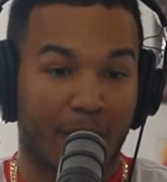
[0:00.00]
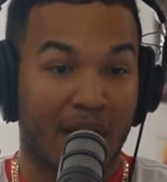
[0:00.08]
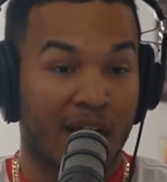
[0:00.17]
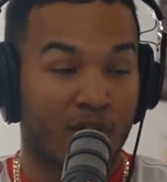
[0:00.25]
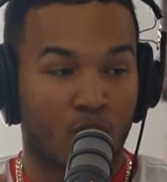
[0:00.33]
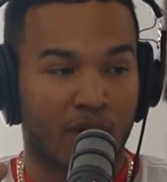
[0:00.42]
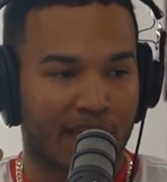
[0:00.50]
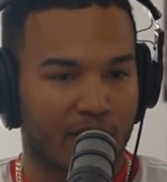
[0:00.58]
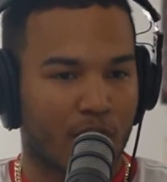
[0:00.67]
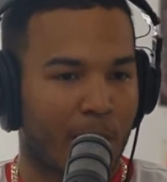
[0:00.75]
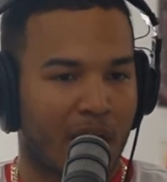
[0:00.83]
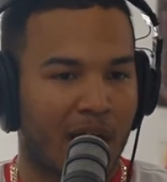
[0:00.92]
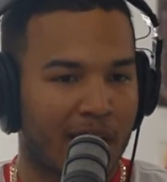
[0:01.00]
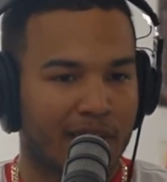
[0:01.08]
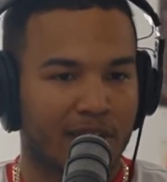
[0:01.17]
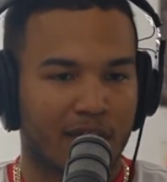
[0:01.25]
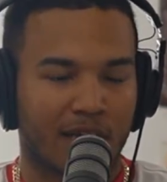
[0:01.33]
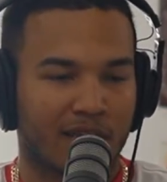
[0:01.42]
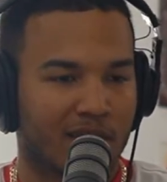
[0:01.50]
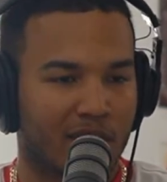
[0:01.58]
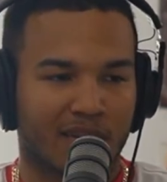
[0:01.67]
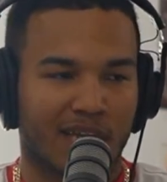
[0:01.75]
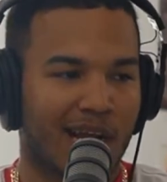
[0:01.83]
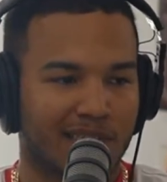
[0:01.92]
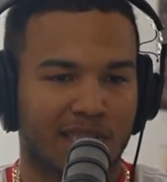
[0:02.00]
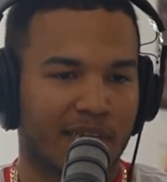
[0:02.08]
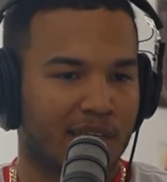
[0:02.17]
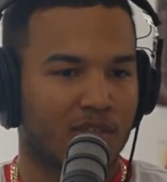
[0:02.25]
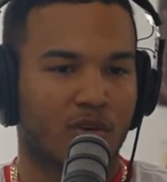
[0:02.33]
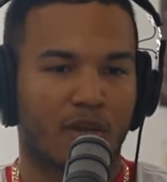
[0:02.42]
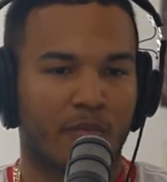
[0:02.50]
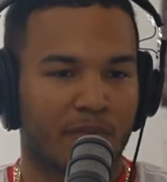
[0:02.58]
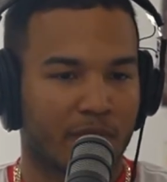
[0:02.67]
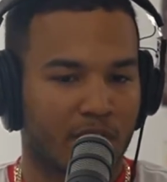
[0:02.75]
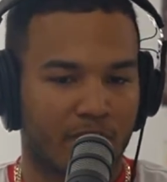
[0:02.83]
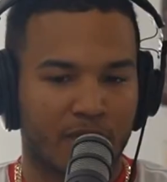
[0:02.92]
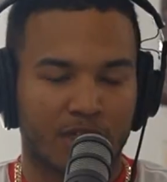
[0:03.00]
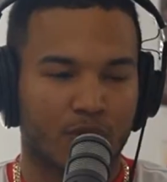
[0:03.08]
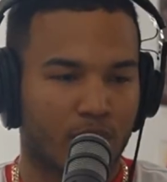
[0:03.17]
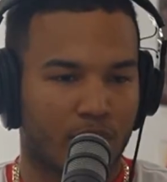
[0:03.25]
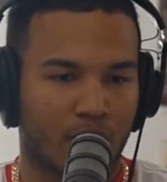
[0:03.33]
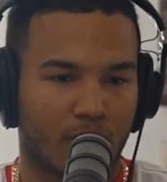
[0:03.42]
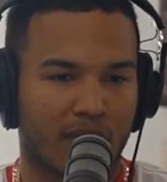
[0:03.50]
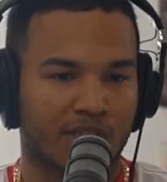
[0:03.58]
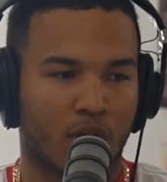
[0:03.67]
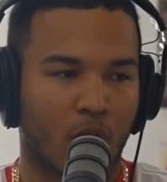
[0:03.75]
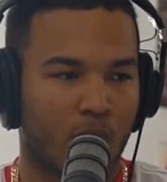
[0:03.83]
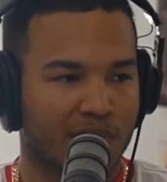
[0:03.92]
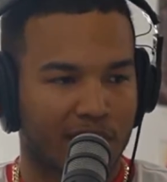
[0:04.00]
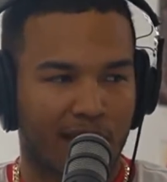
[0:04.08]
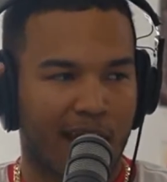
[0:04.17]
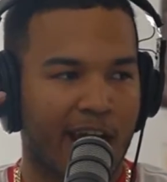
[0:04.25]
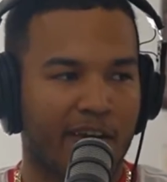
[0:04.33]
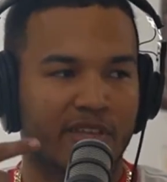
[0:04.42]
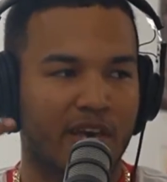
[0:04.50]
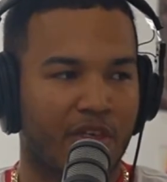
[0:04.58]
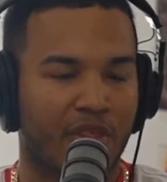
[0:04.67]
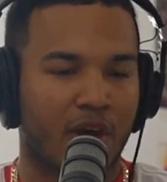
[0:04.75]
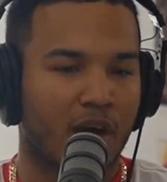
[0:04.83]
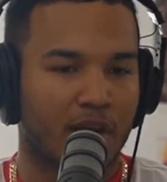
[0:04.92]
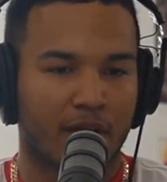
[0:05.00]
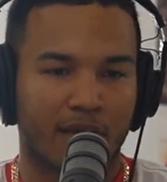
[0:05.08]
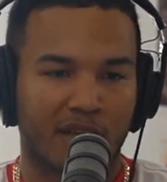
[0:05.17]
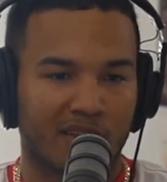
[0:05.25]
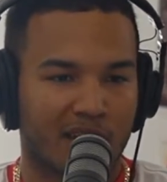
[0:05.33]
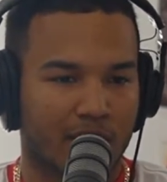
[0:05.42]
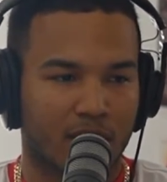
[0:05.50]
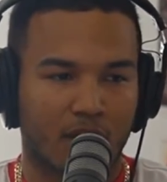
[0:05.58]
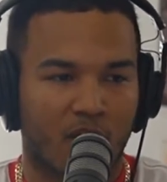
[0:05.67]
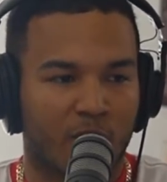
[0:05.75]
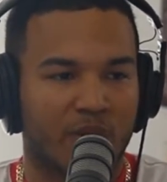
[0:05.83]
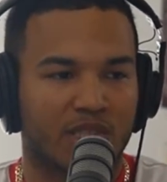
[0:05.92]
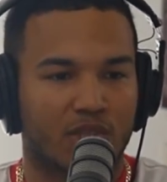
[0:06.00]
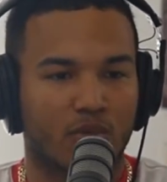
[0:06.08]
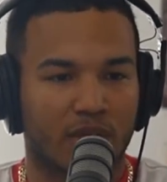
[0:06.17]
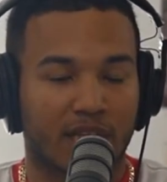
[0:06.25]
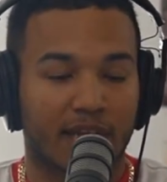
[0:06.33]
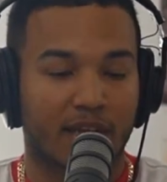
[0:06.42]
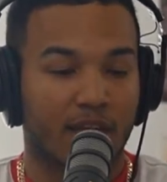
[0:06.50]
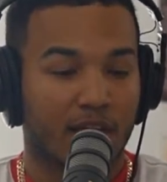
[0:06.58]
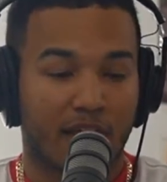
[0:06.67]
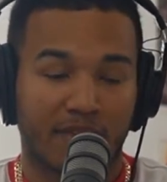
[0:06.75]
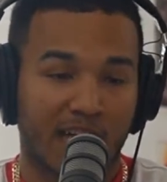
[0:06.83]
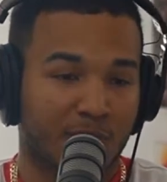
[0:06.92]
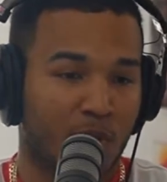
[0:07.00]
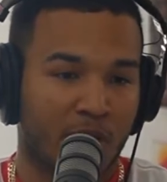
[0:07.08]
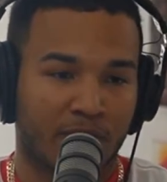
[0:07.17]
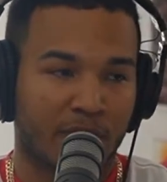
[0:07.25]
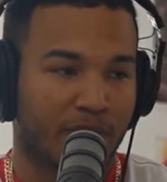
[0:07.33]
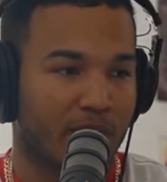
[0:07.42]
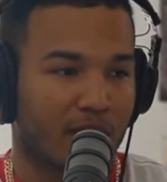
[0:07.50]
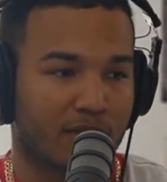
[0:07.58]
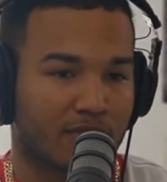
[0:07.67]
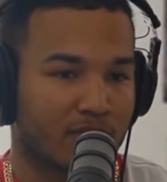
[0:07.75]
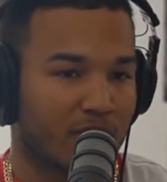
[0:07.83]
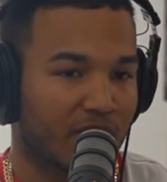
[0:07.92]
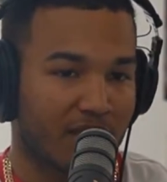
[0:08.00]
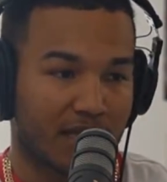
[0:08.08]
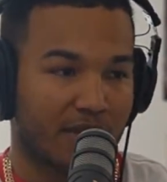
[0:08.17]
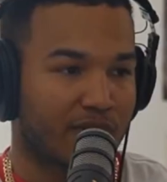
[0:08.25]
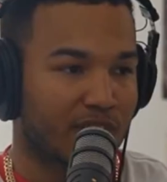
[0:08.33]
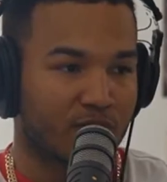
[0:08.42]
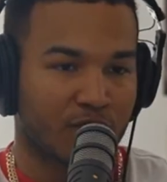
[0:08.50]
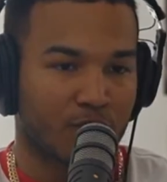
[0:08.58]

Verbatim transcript: like paranoid in your mind, nothing I say is going to convince you otherwise. You're always going to have that thought that the government's doing that, and that's that, perfectly fine. That's also the other